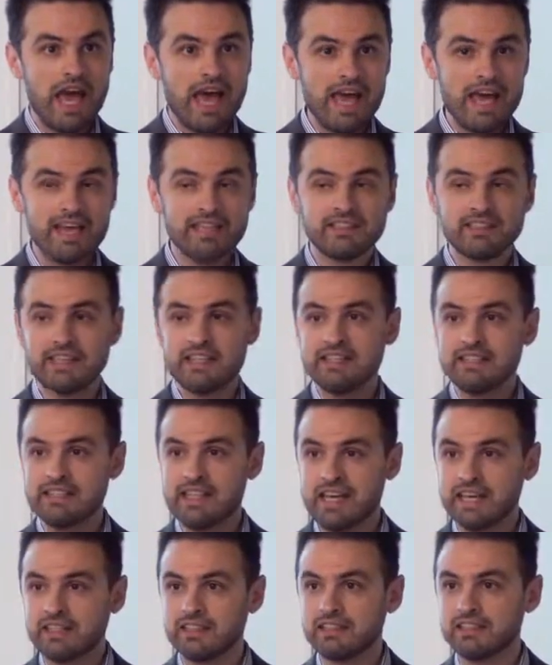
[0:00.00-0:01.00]
has
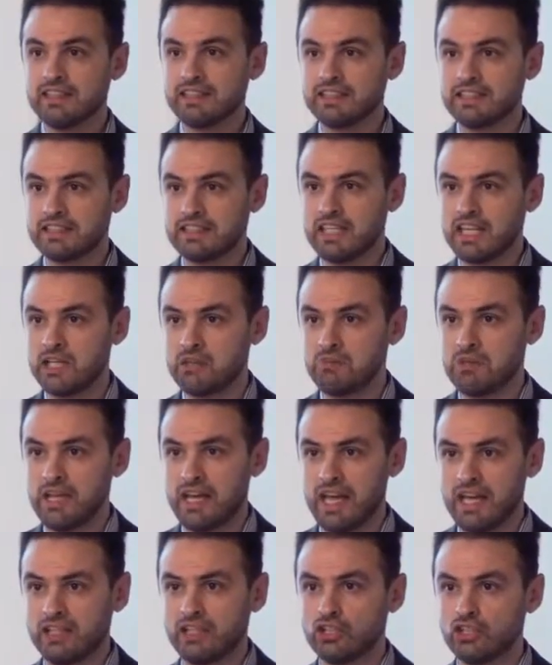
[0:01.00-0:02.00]
exactly the same
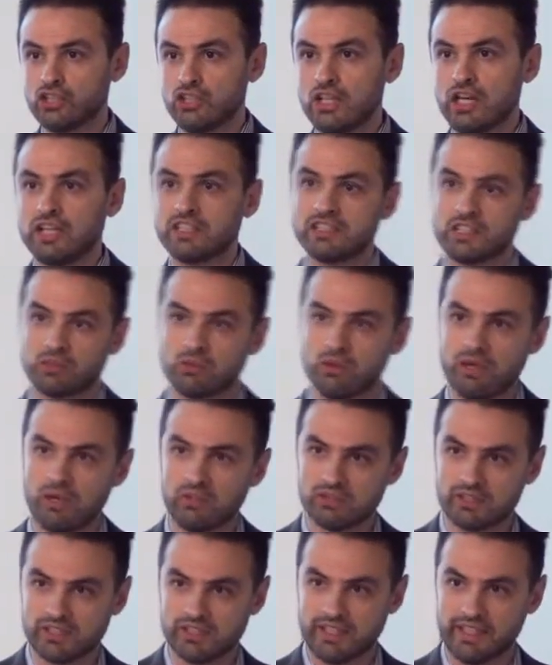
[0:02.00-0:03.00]
energy as the
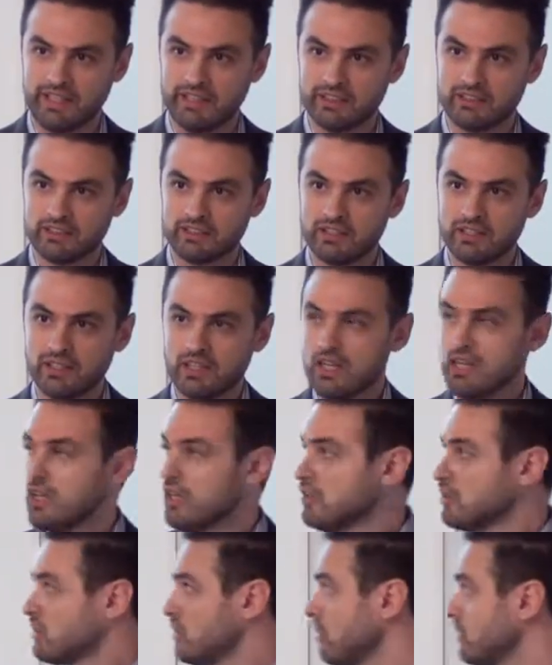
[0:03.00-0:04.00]
ground state.
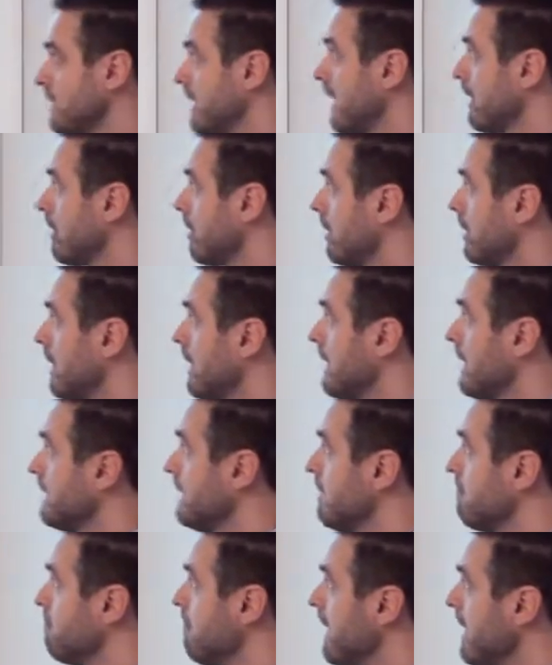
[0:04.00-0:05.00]
So they are
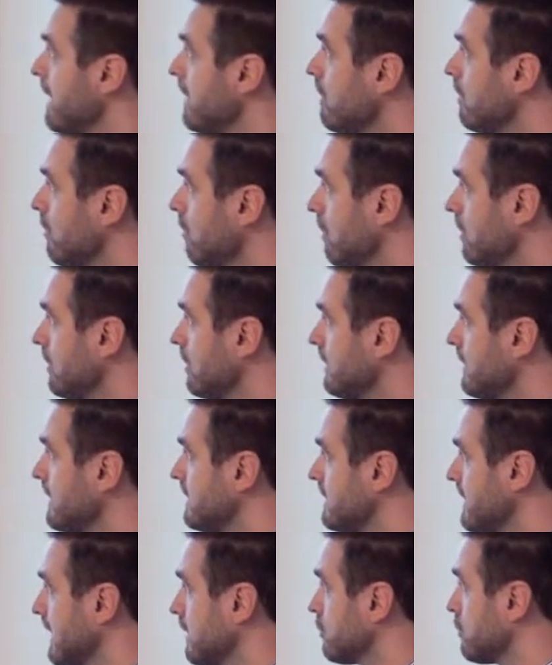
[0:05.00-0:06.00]
the main conic
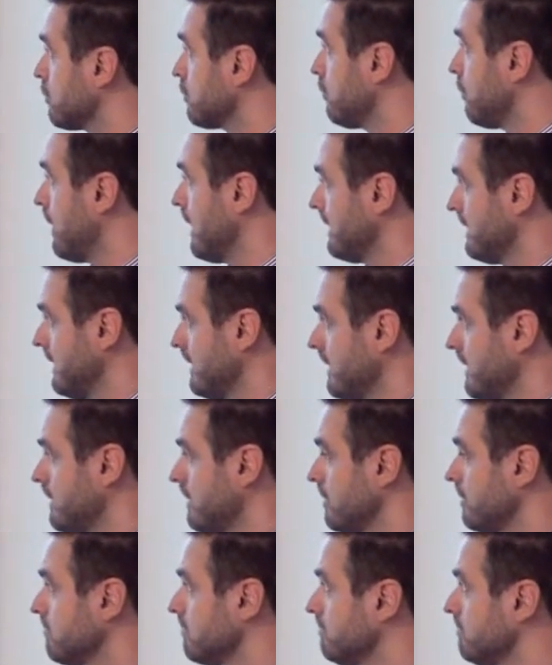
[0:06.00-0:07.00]
test sections for adenine.